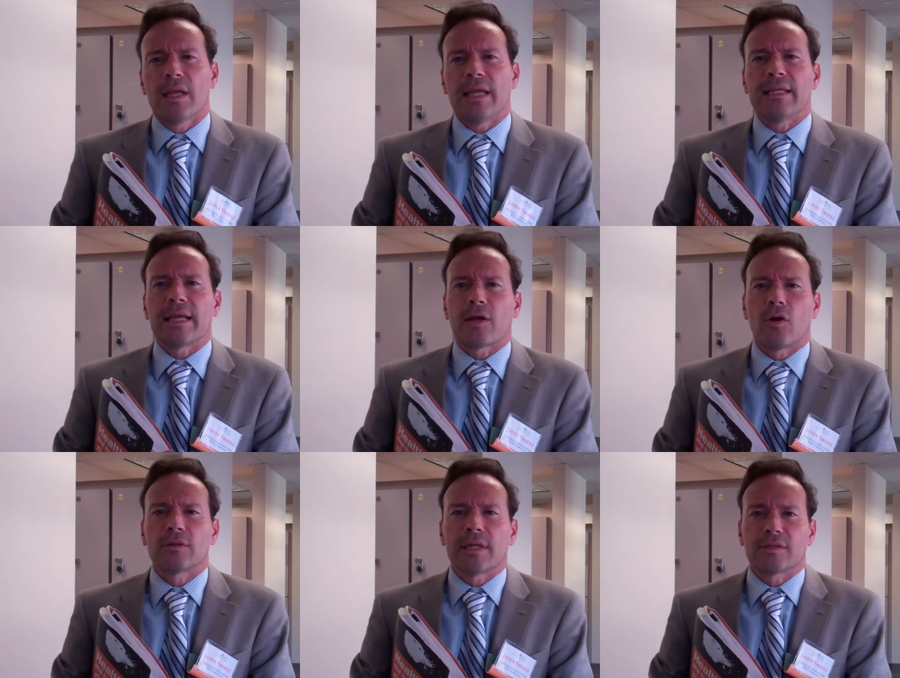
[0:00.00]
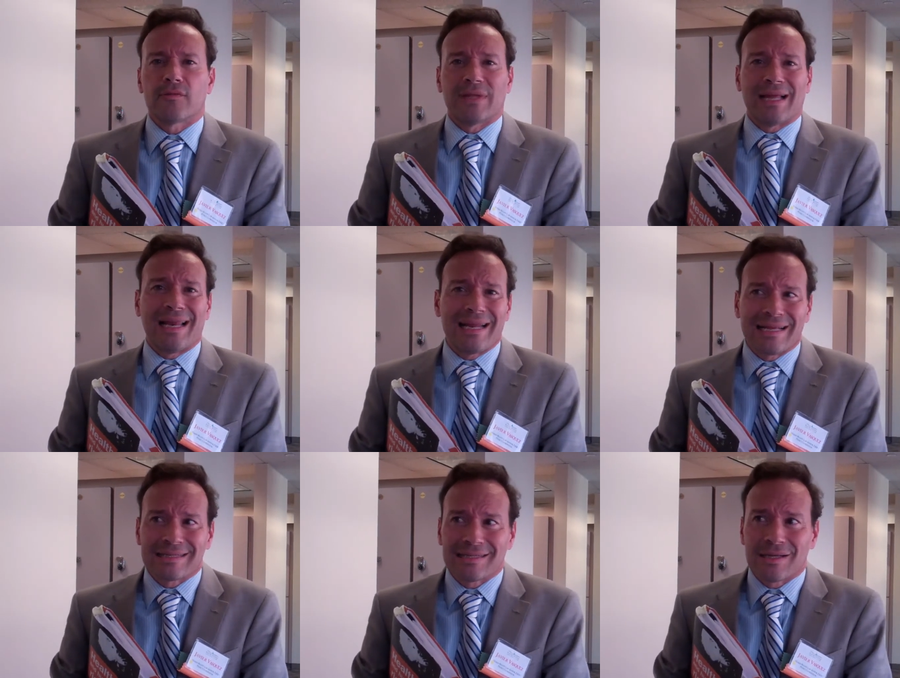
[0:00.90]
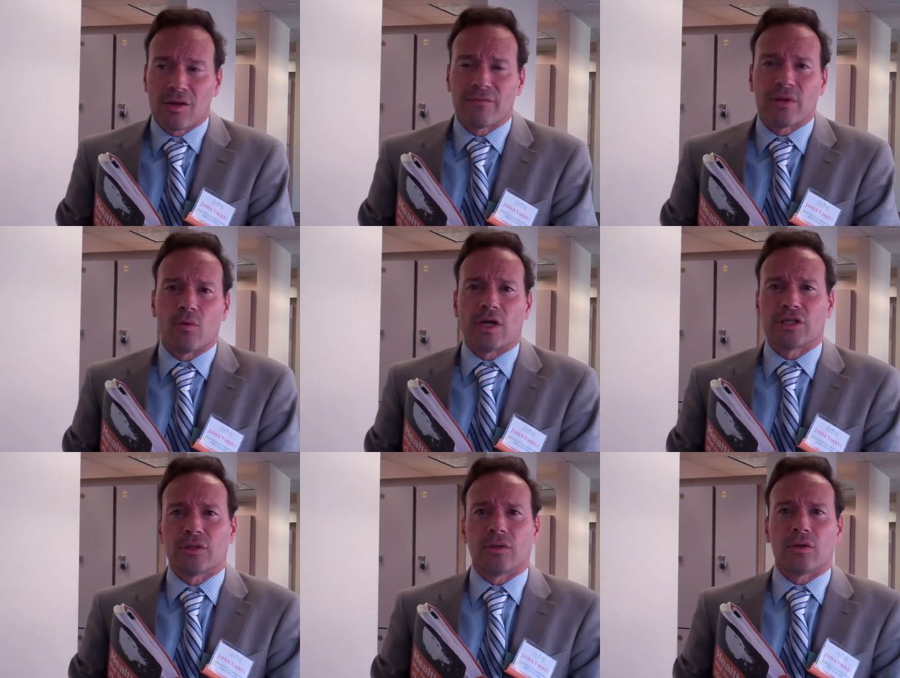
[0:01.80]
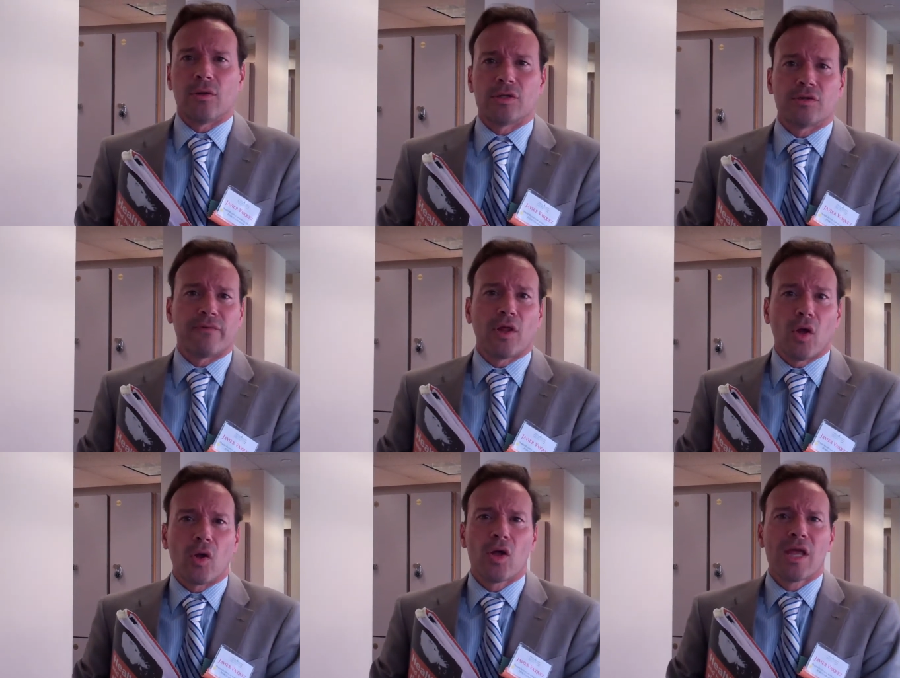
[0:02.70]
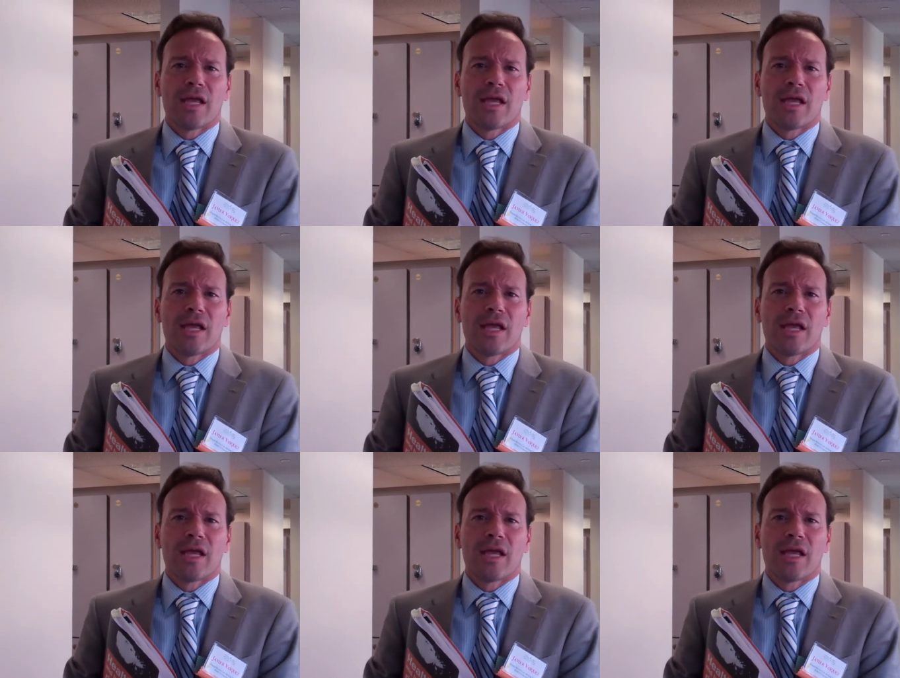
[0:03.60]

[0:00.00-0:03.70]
in the context of the clinics of the Washington College of Law,